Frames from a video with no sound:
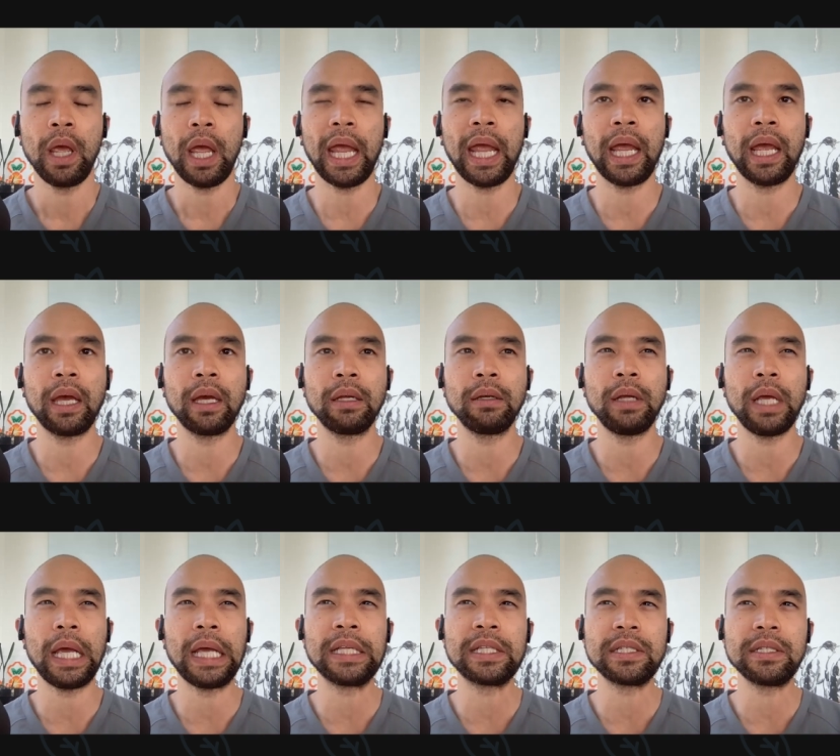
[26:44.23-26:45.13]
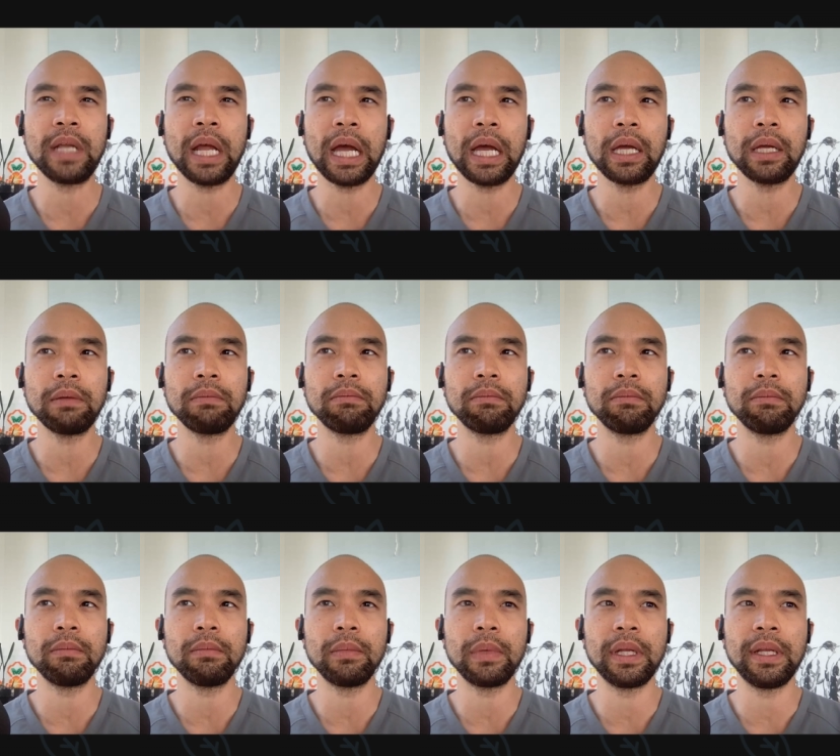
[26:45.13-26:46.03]
And it's not
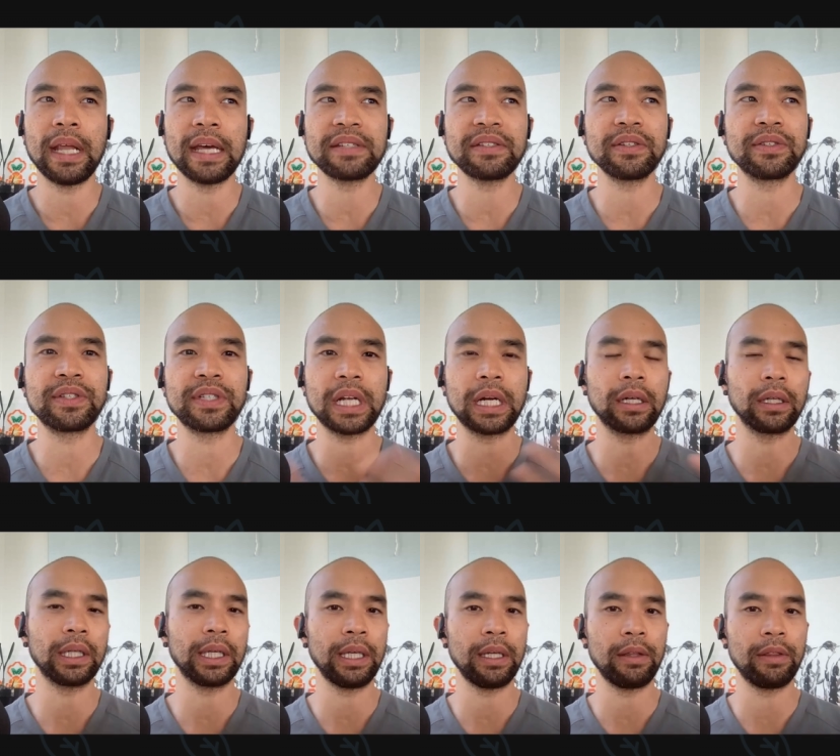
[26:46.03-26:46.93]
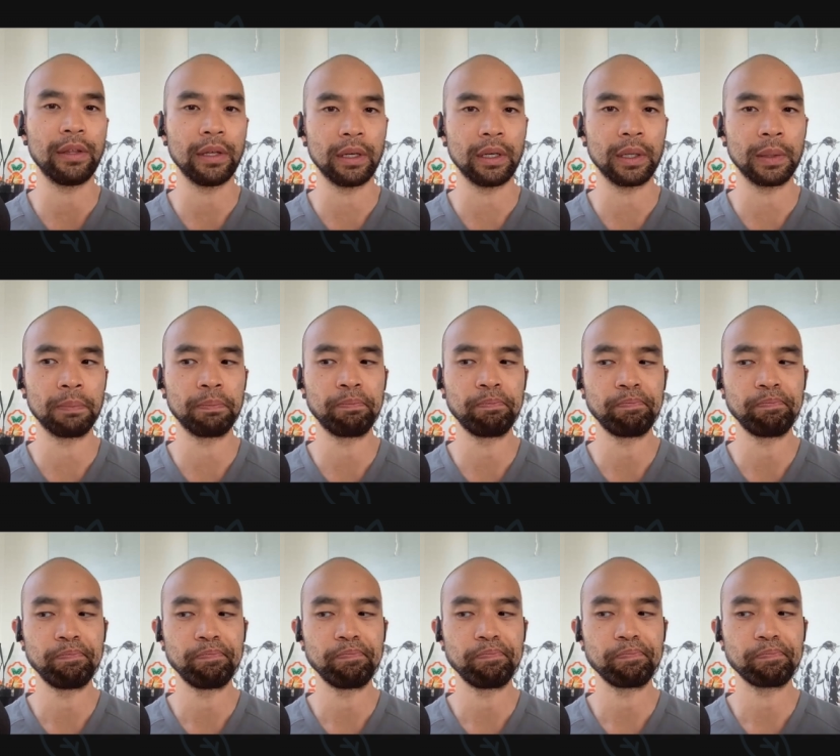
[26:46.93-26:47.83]
necessarily the
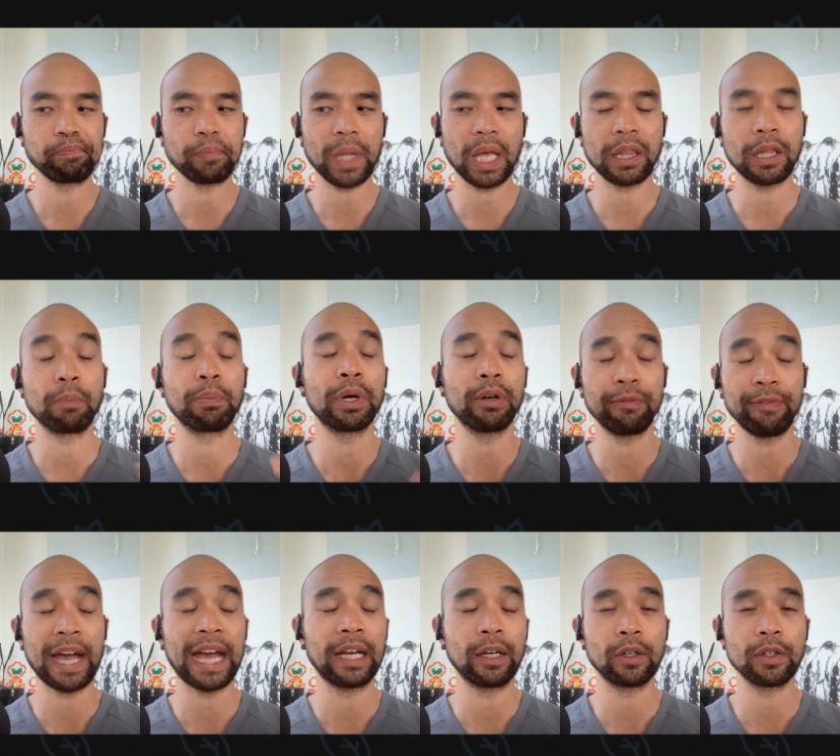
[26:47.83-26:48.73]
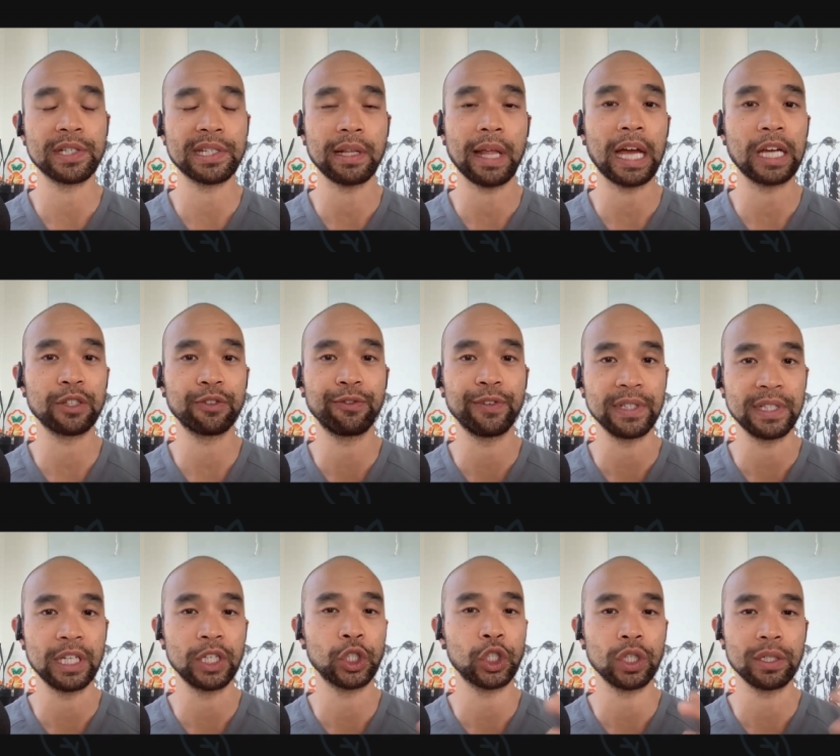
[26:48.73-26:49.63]
the provider slash
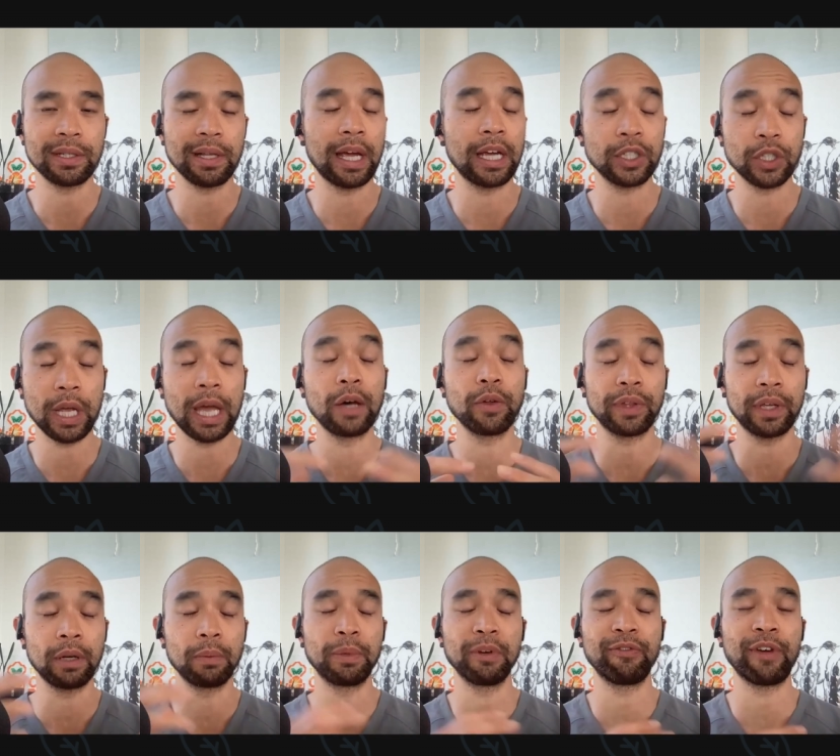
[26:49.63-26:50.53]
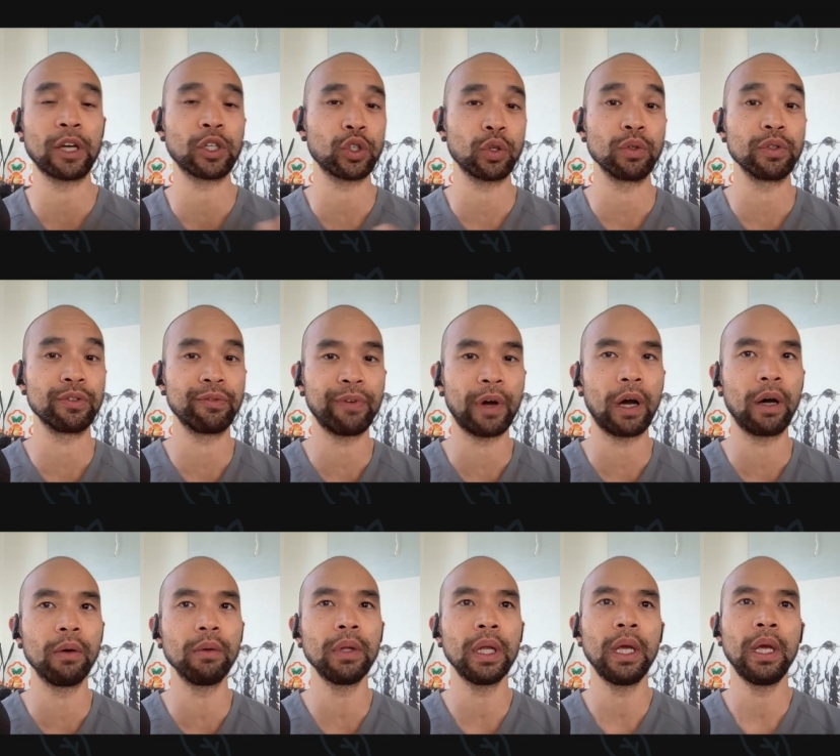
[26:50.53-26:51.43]
physician slash healthcare professional's
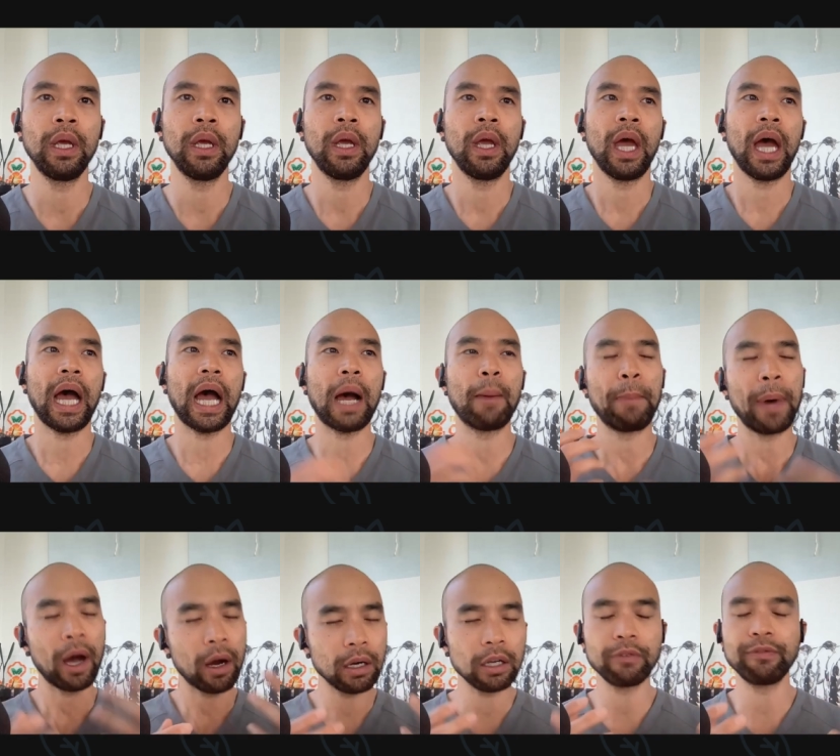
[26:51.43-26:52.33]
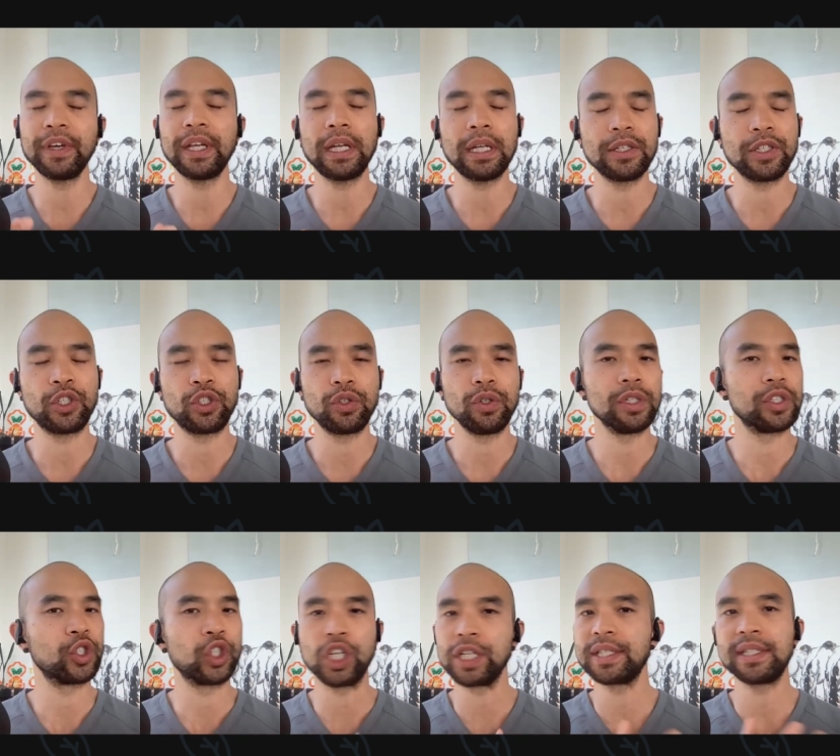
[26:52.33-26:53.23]
fault. A part of it is
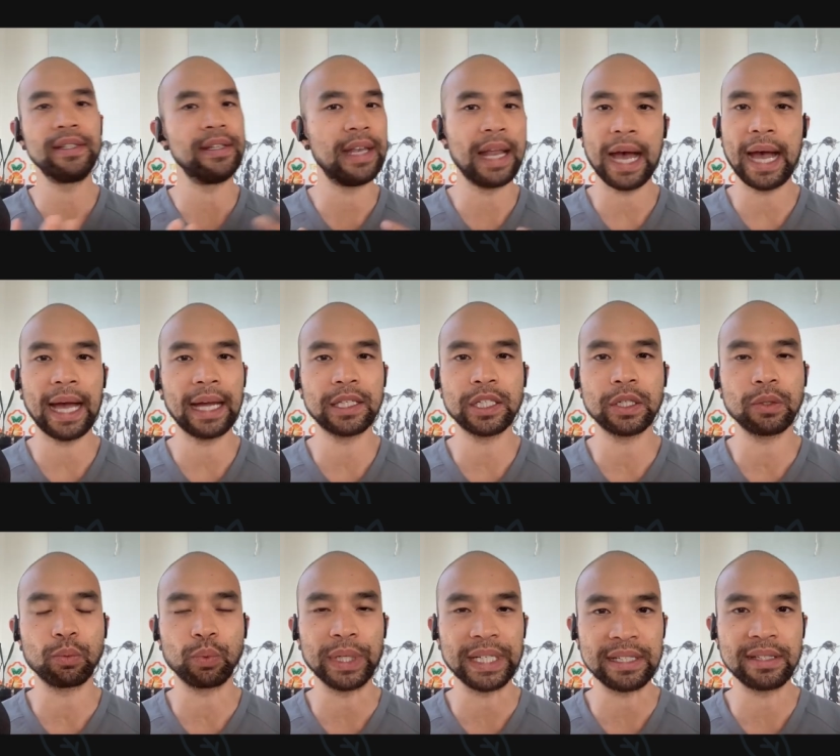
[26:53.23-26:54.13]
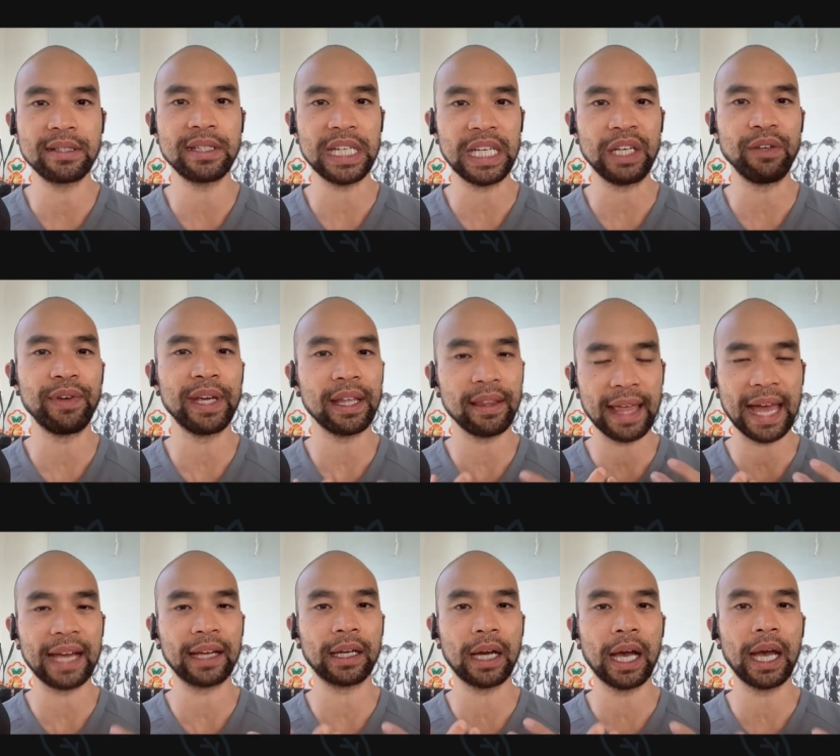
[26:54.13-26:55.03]
just not receiving
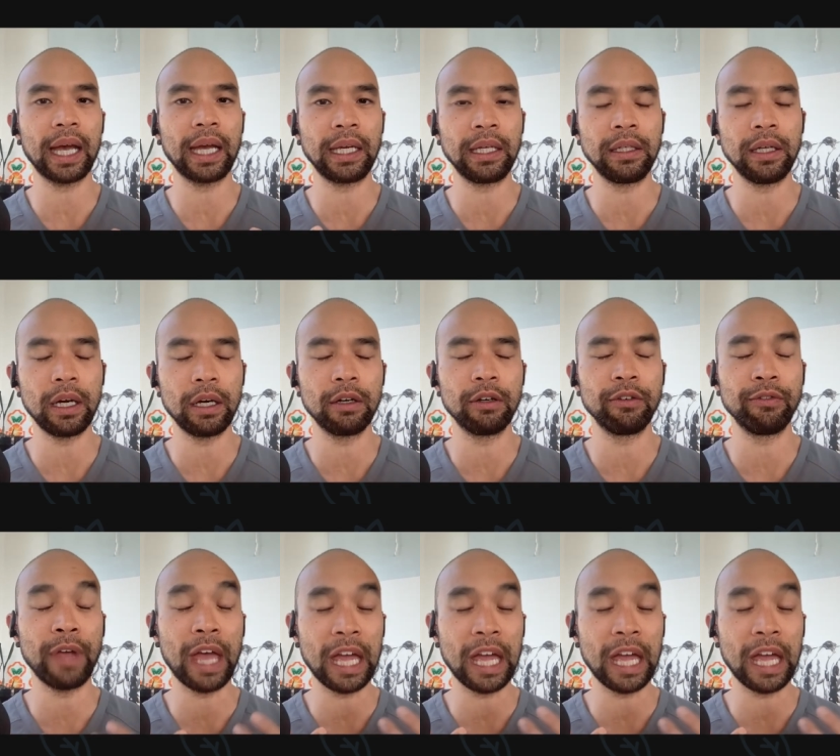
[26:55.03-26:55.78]
that kind of